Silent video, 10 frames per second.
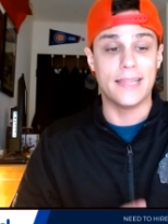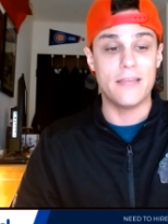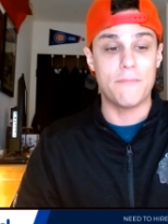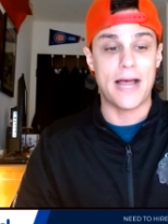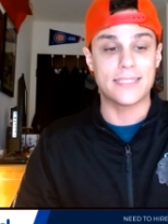
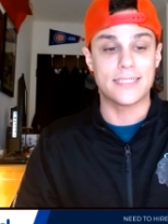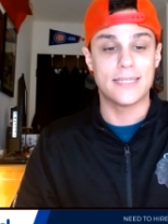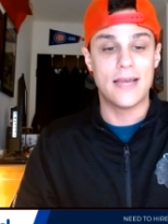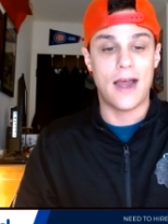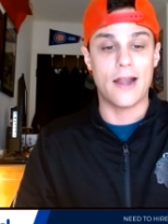the best
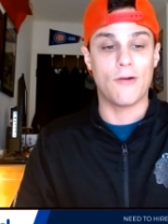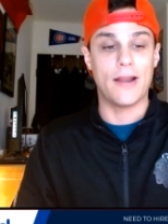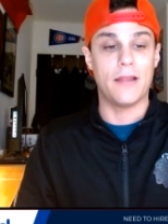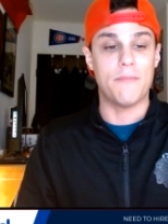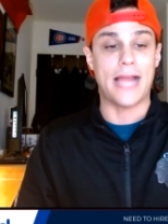
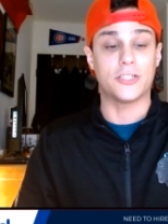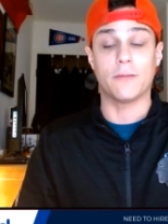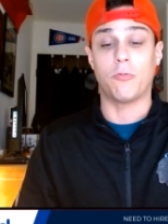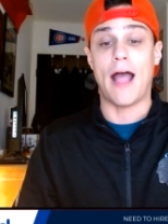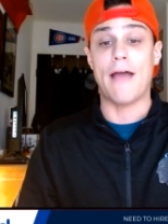hiring and
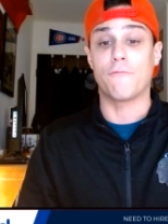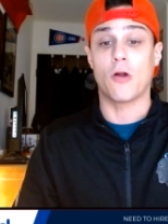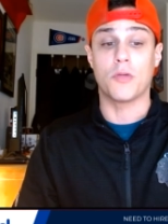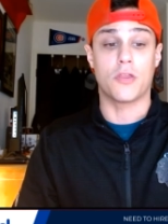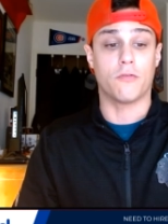matching
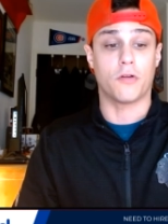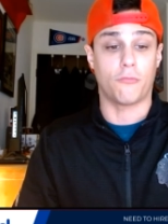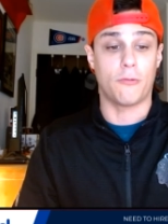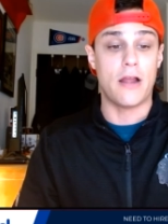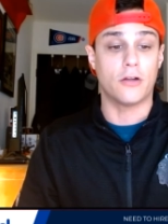platform with over
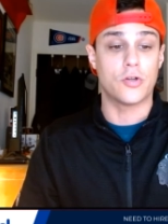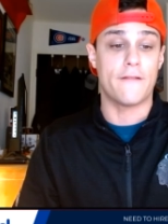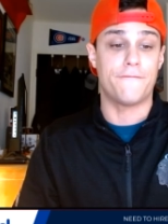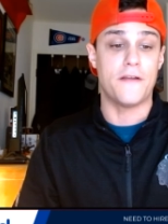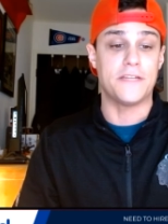
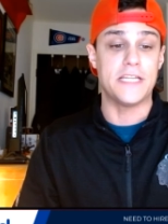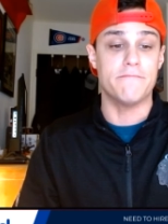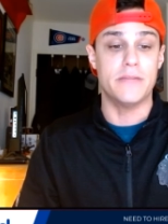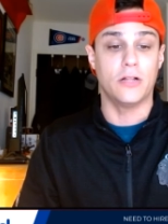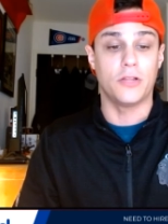350
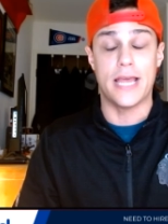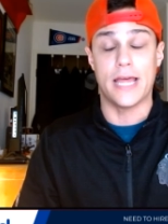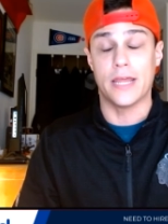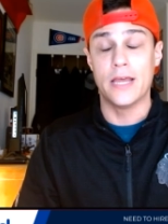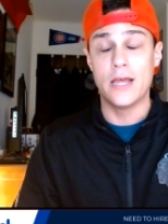
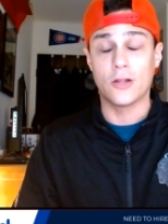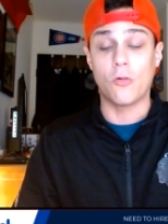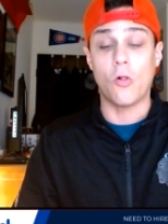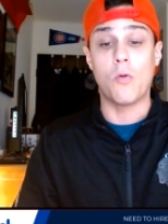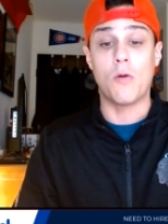million
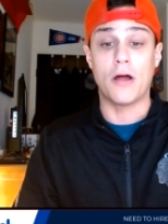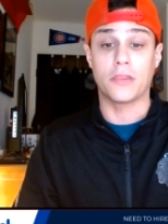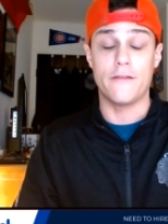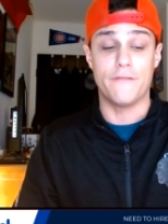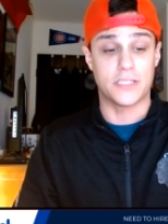global
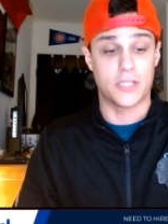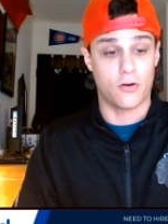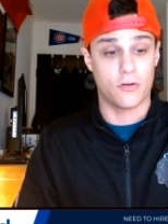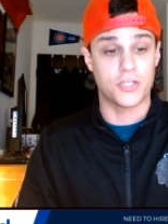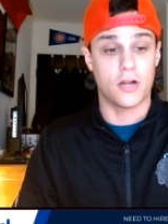monthly
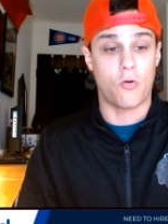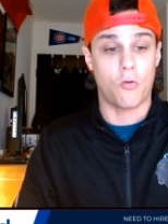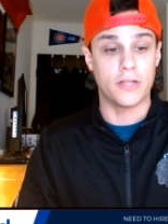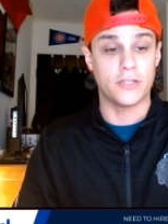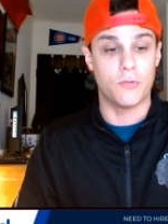visitors,
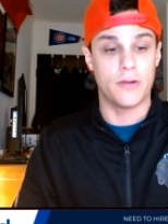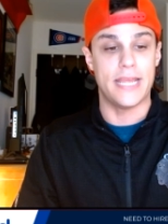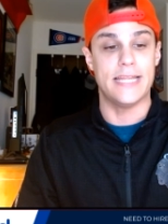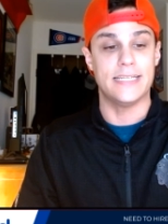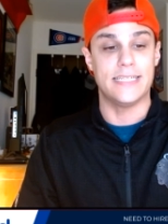according to an
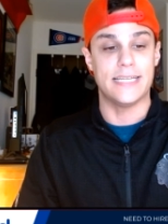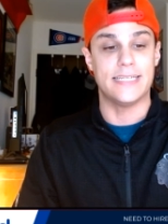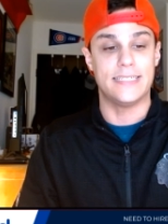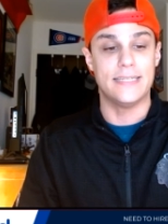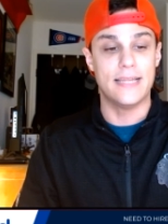
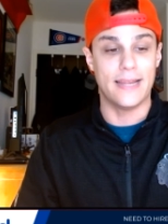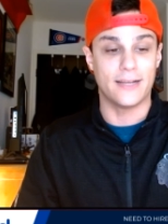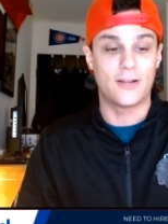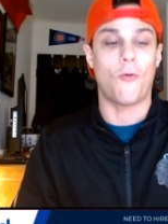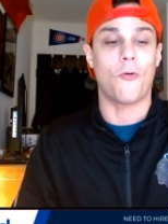Indeed
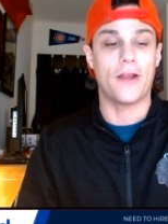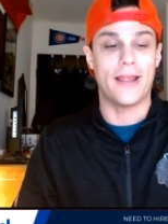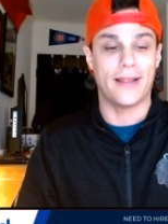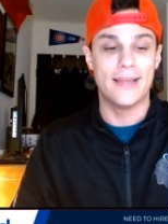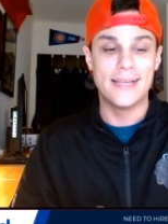
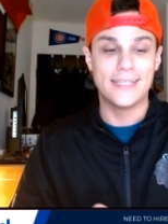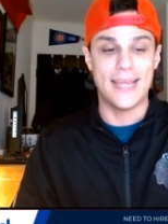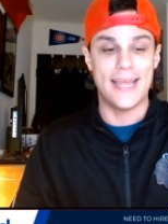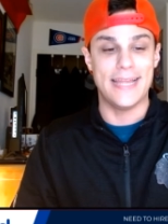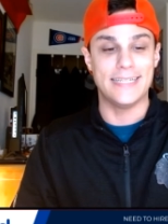According
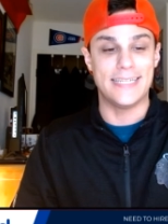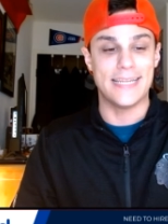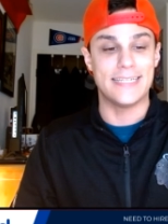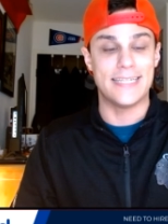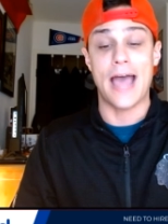to
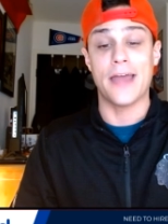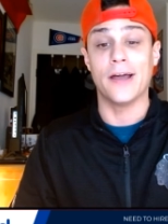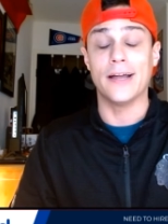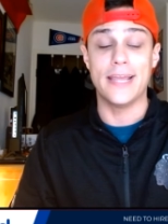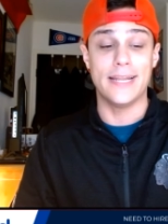Indeed
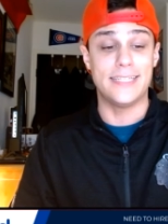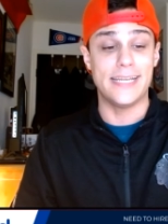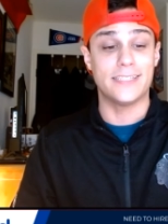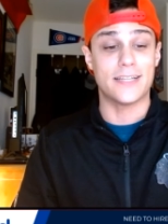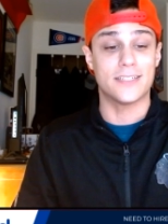data. And
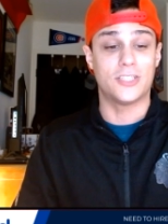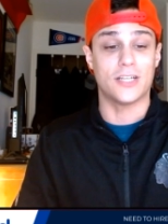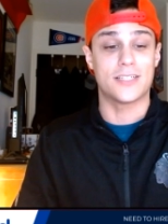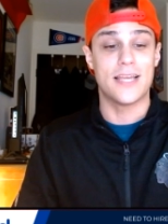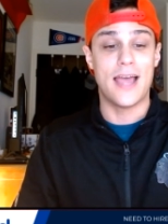Indeed doesn't
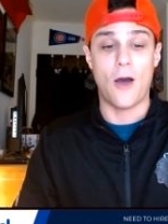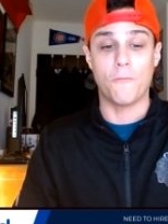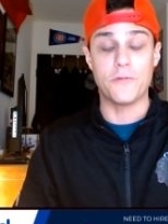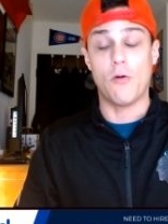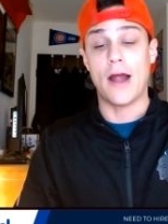just
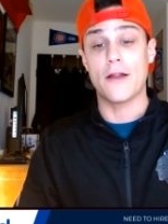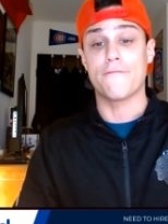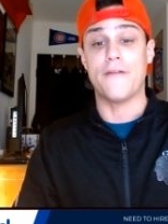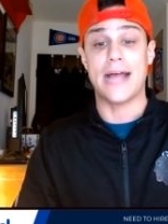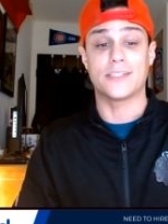help you hire
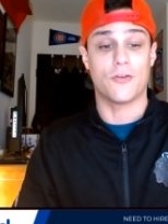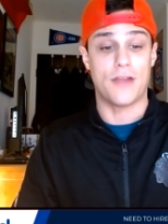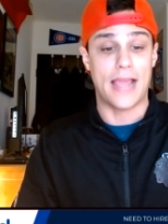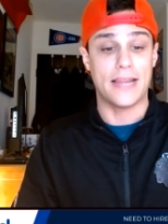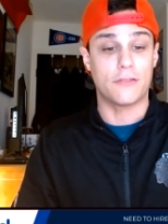faster.
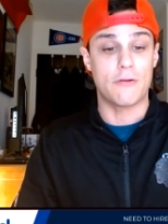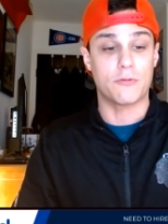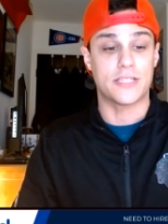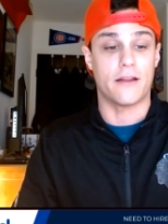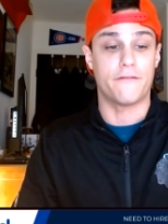
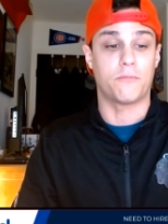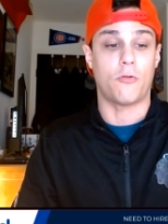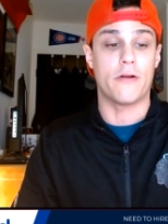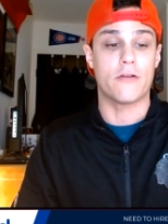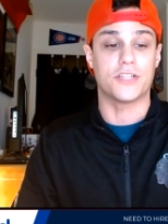93% of
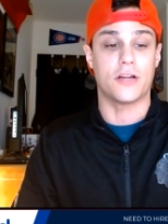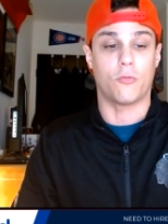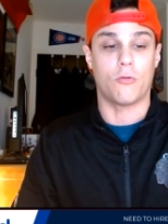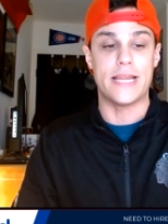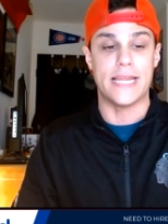employers
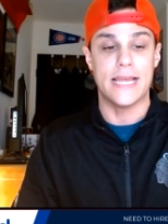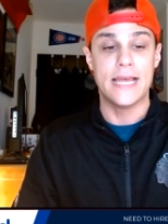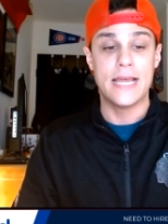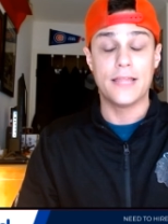agree